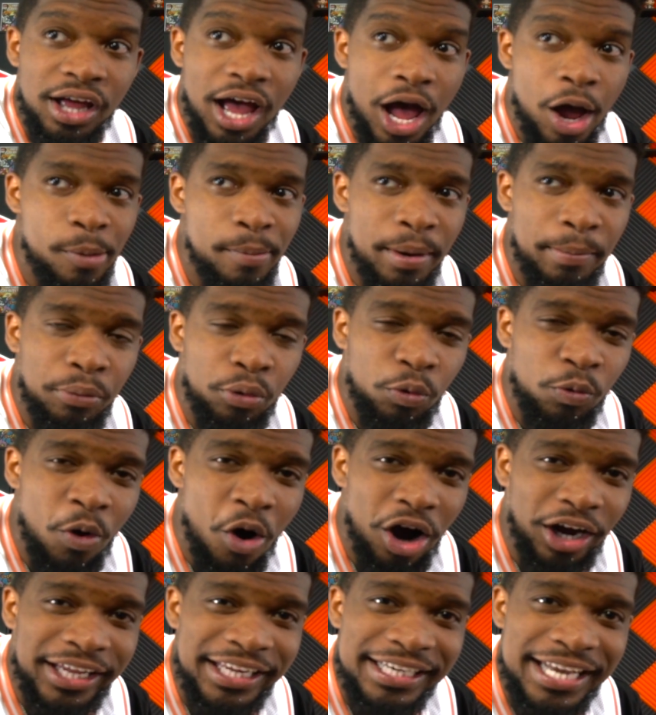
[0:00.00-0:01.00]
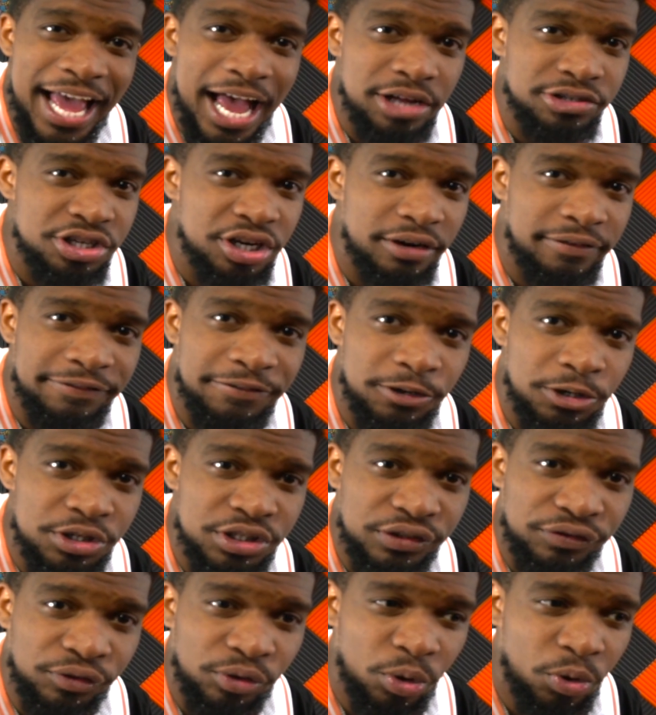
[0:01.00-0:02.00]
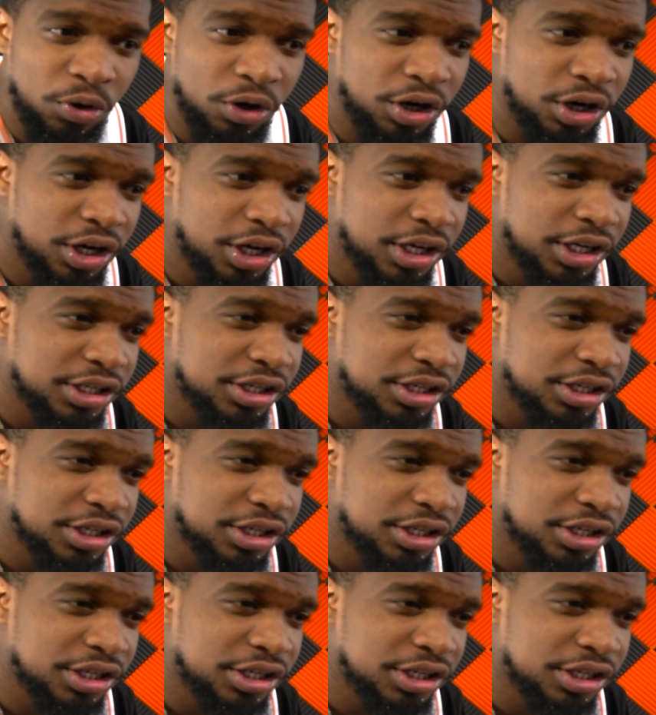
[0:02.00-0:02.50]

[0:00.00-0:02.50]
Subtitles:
I remember walking down to the 1st floor